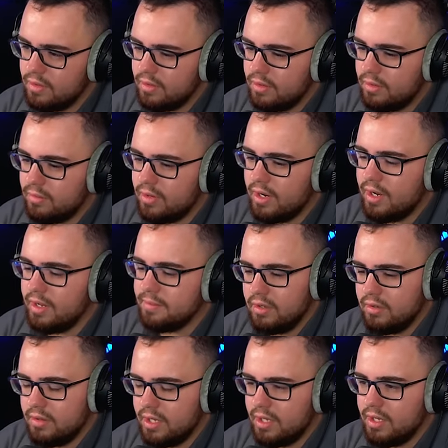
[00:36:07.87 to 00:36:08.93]
All right.
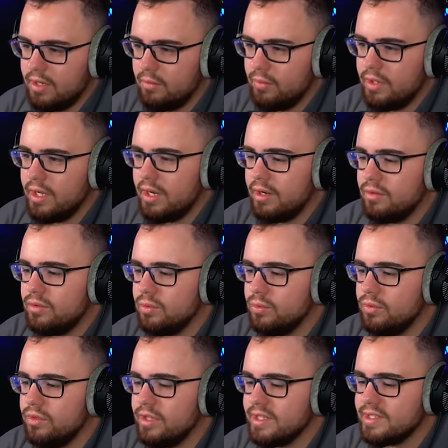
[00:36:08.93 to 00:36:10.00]
Okay, we gotta do
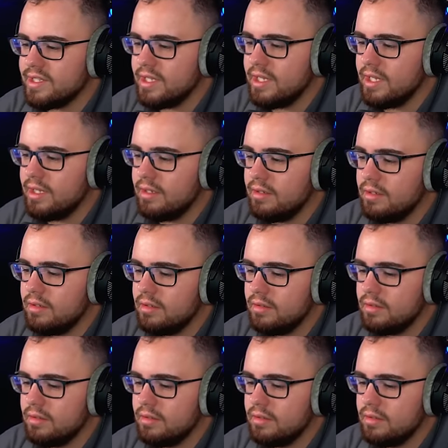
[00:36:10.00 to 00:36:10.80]
this again.